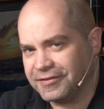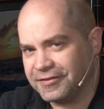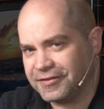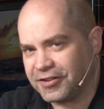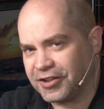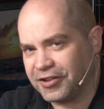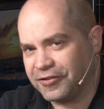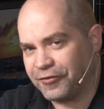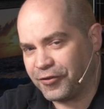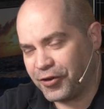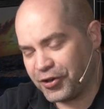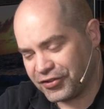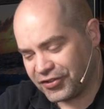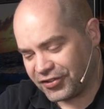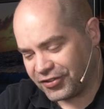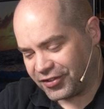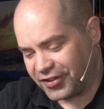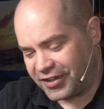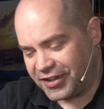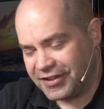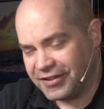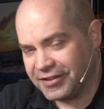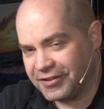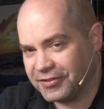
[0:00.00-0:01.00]

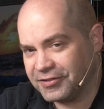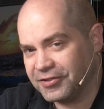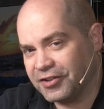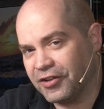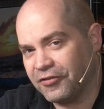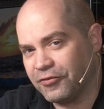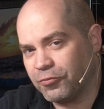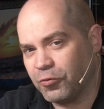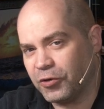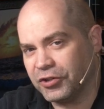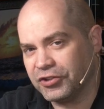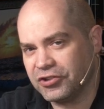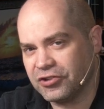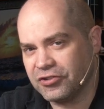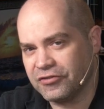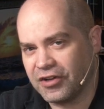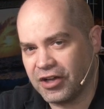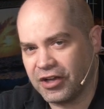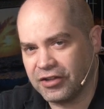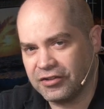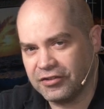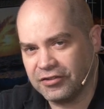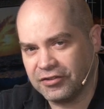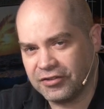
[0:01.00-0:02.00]
Conversely, once you've
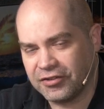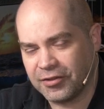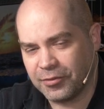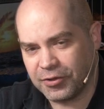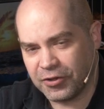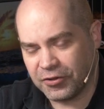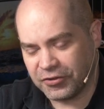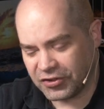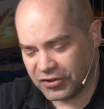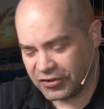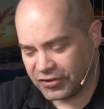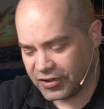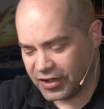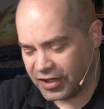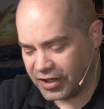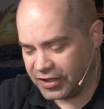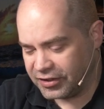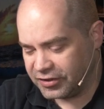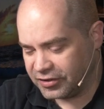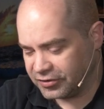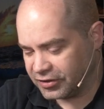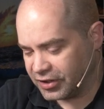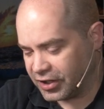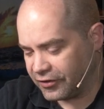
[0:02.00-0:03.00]
got some of those
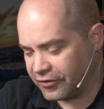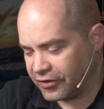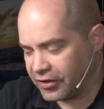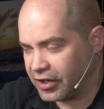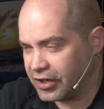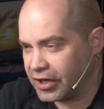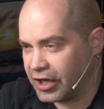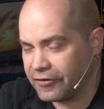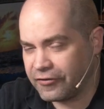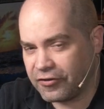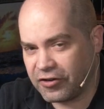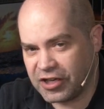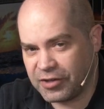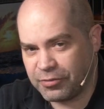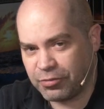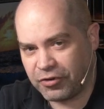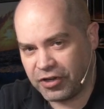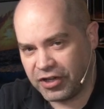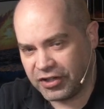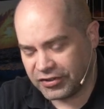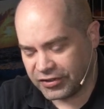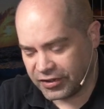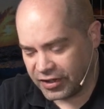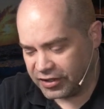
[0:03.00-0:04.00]
assigned, and I've already
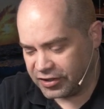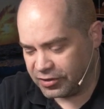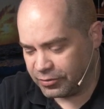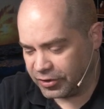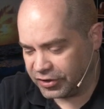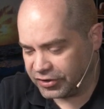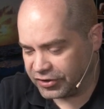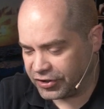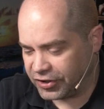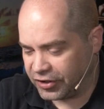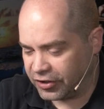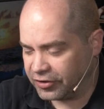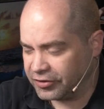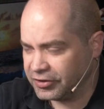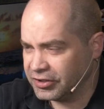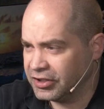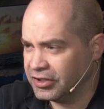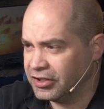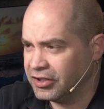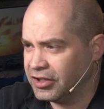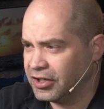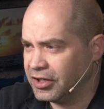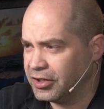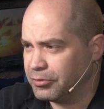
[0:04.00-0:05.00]
pre-assigned a bunch here,
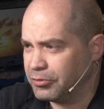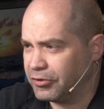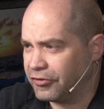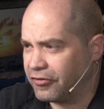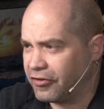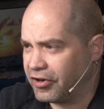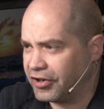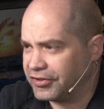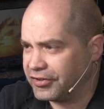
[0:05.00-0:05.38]
before I